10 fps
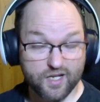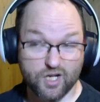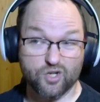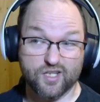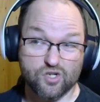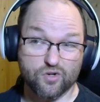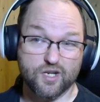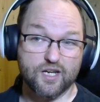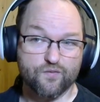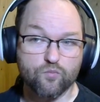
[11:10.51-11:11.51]
It's
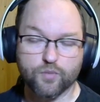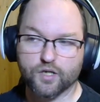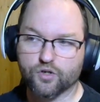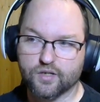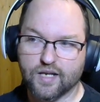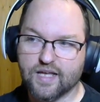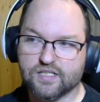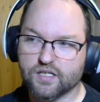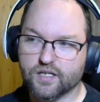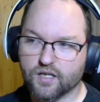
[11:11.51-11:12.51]
looking even better than
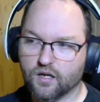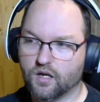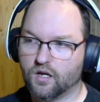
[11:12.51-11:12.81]
last league.